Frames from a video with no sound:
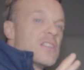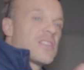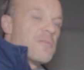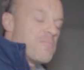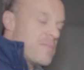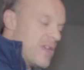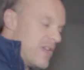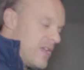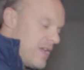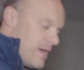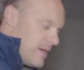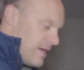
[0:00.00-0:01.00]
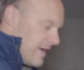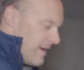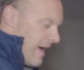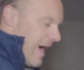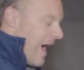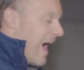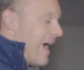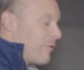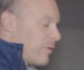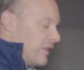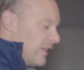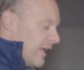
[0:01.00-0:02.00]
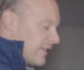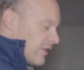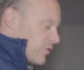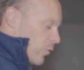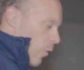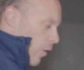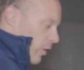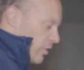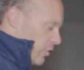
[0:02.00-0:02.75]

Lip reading: To me, I really like the drawer.